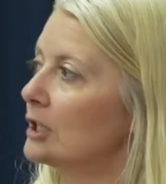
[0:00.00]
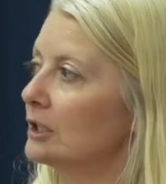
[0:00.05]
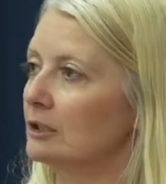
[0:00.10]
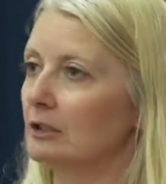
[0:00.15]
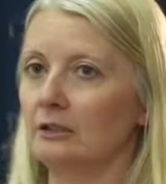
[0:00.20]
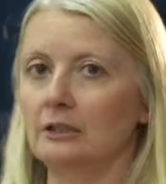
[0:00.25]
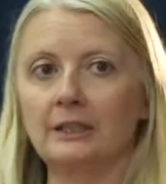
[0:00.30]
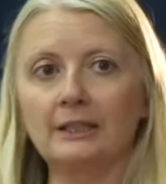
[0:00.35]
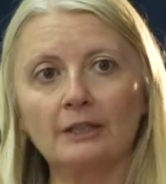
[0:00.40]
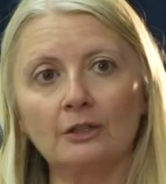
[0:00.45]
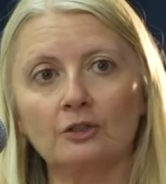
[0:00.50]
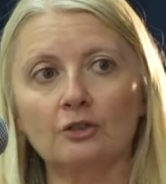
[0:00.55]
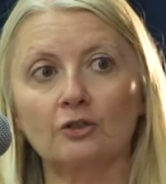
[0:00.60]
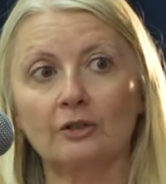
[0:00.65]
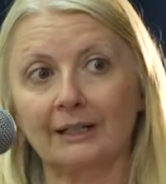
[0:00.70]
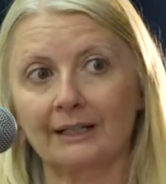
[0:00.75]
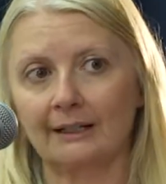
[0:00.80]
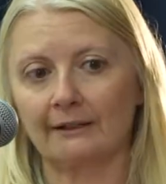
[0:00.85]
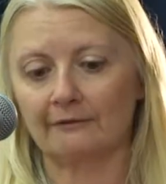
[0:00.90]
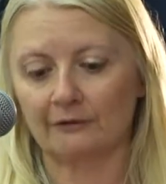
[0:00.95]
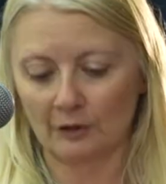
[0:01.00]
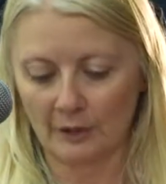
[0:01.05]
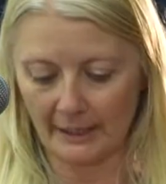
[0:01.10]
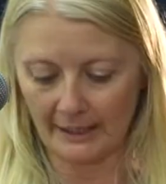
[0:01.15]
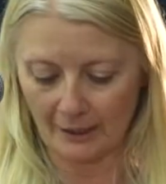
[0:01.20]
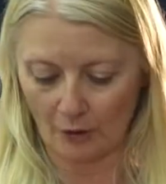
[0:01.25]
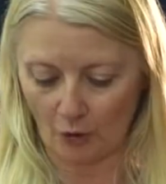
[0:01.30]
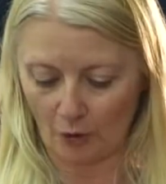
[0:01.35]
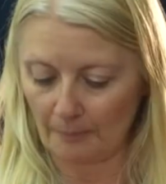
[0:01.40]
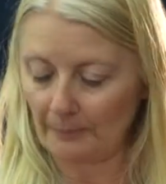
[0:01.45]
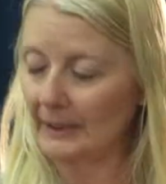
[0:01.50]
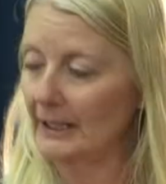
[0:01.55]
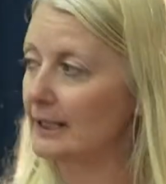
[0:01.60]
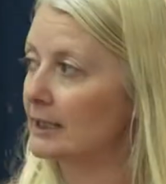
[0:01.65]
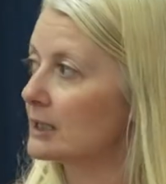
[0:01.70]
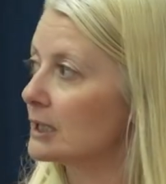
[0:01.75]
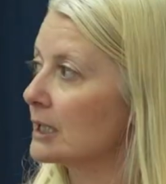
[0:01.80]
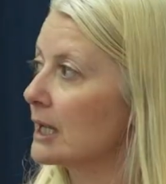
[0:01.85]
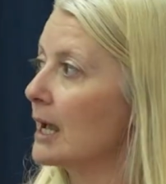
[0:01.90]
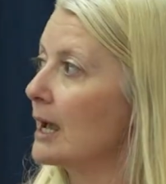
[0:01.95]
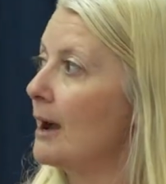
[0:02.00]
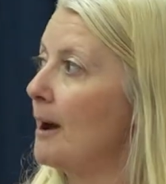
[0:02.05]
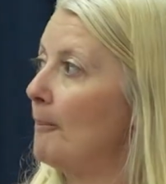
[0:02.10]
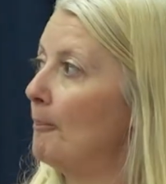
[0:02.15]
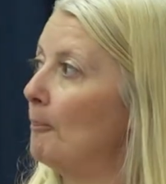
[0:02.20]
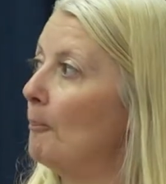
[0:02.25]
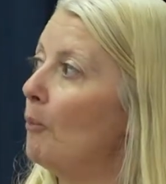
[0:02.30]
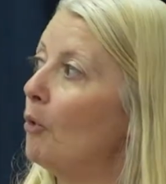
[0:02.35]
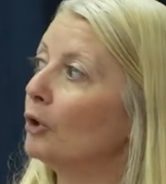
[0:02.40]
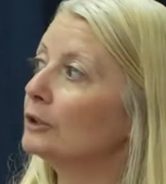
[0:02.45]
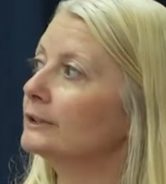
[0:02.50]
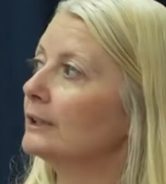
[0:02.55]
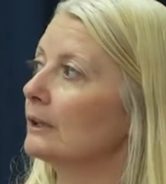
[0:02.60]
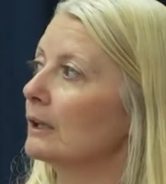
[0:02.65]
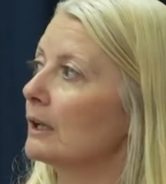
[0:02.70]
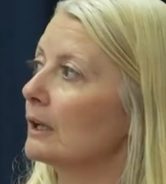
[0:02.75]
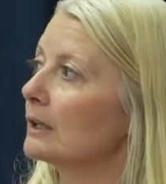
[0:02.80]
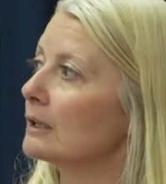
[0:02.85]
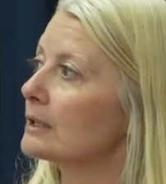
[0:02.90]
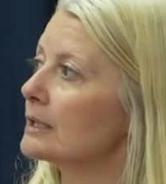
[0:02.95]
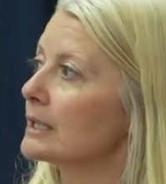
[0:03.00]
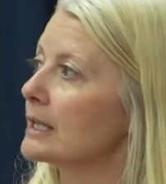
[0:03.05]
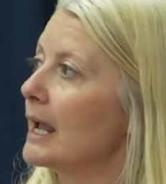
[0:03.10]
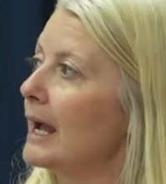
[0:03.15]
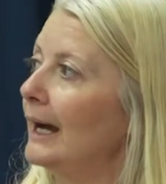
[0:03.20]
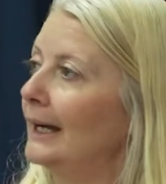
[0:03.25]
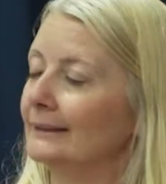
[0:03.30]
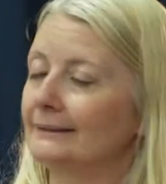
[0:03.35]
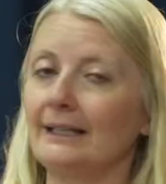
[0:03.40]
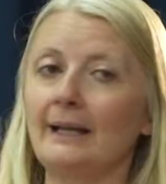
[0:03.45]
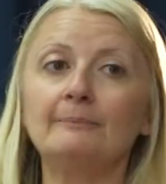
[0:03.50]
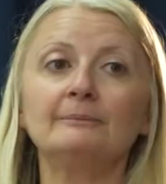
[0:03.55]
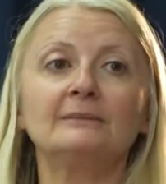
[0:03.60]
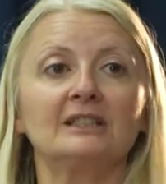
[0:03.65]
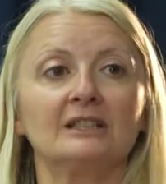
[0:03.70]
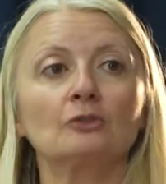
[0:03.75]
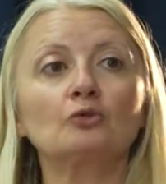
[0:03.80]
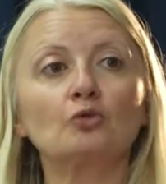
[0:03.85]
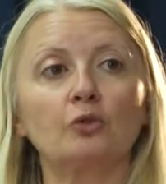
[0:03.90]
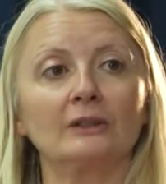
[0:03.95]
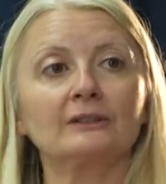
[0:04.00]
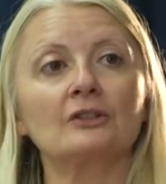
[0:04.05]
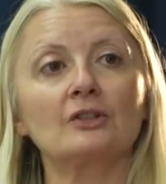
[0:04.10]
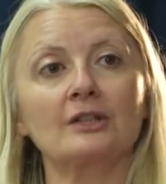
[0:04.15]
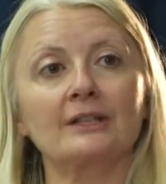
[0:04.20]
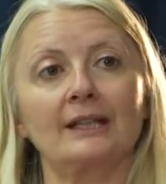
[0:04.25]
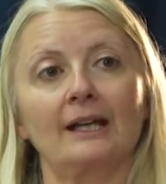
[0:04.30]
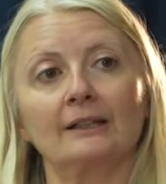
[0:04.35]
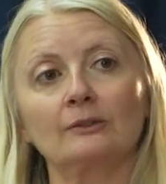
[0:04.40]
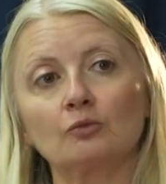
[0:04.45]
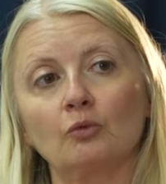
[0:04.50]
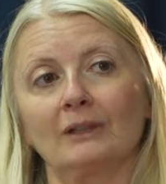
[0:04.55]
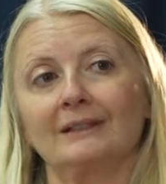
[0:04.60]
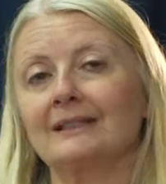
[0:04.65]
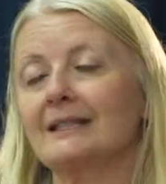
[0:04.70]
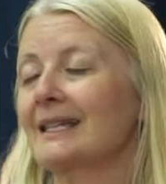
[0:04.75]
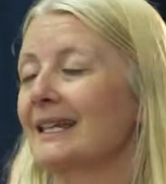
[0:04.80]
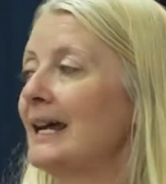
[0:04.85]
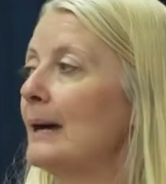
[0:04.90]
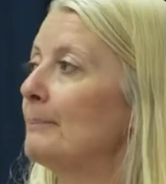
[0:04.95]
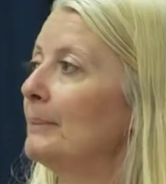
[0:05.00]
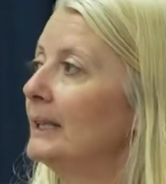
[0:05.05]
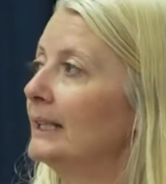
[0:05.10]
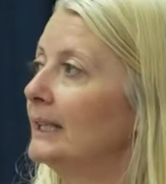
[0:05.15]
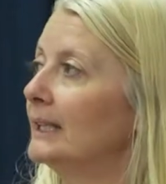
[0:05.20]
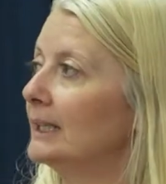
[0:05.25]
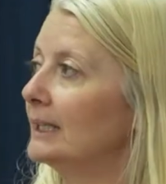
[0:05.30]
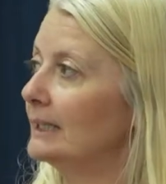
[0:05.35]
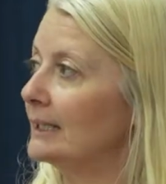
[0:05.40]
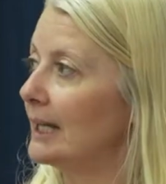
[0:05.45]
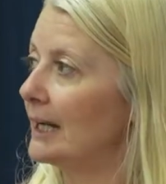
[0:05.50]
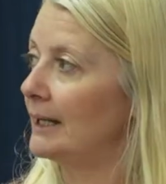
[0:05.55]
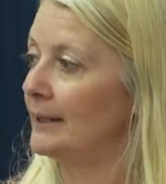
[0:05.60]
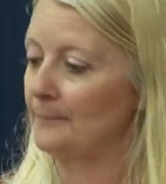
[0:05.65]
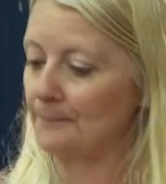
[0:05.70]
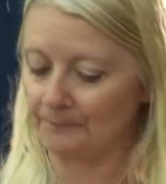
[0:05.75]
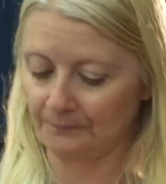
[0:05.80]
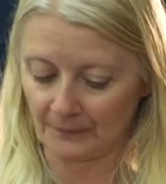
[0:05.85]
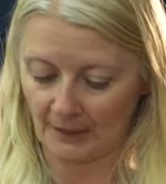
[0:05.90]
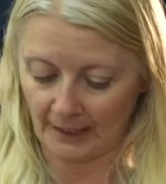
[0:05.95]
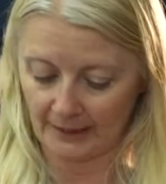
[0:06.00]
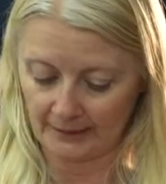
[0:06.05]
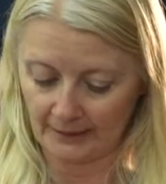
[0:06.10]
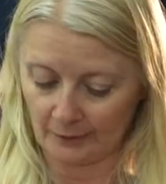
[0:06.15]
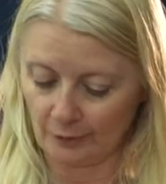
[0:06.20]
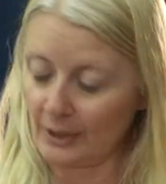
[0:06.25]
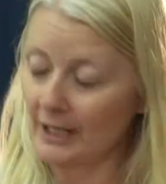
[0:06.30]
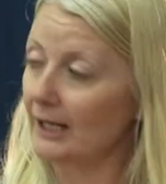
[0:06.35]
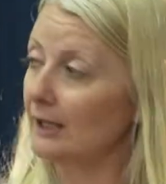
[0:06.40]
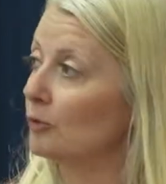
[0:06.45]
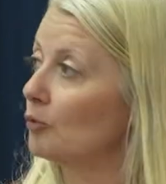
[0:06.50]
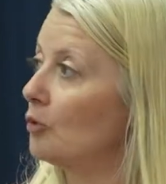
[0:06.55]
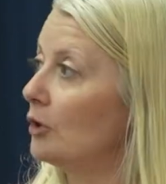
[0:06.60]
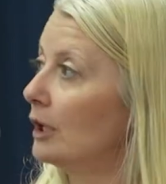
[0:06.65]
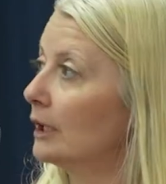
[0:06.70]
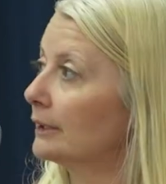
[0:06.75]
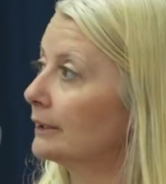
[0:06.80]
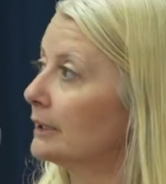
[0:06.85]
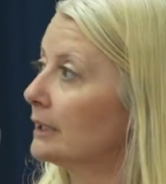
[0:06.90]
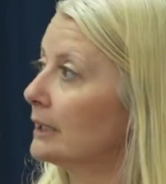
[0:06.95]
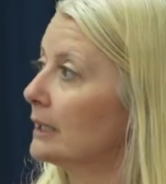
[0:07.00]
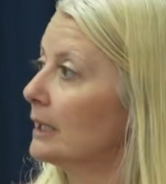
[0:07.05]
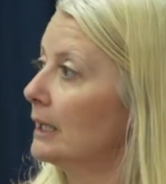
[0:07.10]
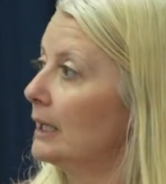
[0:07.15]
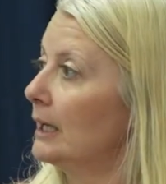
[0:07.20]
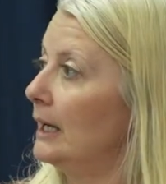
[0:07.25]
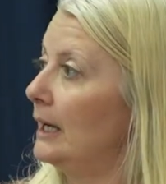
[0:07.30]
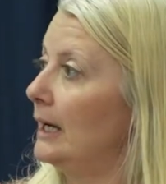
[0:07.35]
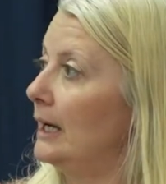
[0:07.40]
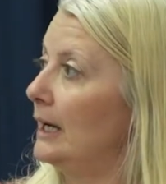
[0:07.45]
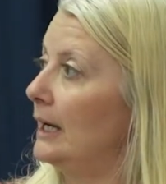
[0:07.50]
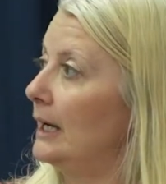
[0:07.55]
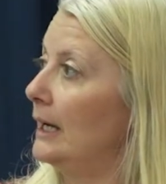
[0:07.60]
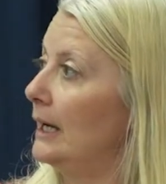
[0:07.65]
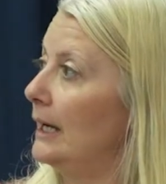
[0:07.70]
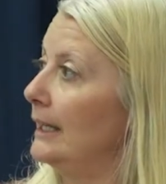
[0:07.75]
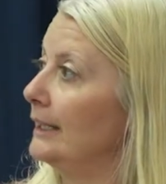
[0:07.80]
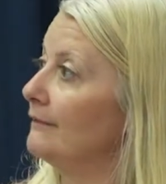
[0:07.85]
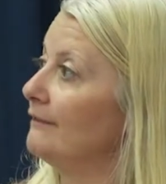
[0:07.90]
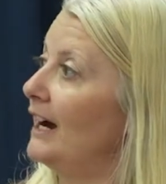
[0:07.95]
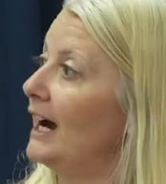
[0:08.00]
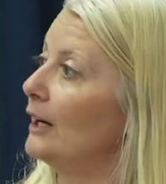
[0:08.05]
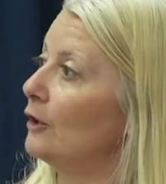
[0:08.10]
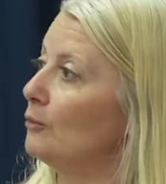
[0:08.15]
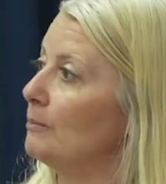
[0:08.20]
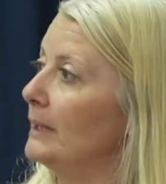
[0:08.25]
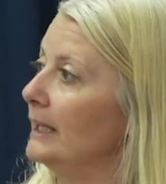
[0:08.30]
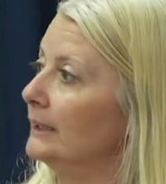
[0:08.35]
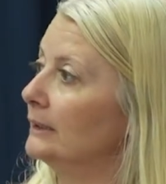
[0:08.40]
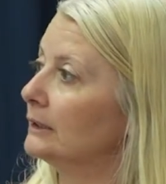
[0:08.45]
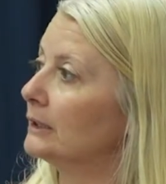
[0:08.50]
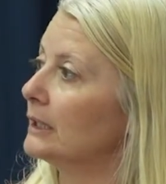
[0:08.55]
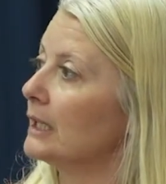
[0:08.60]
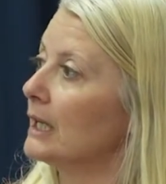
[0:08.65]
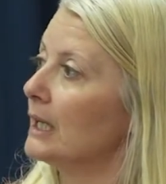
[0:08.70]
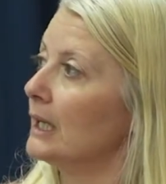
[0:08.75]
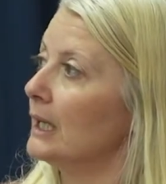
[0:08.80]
And here you can have really complex models attempting to understand what is happening in a real-world environment.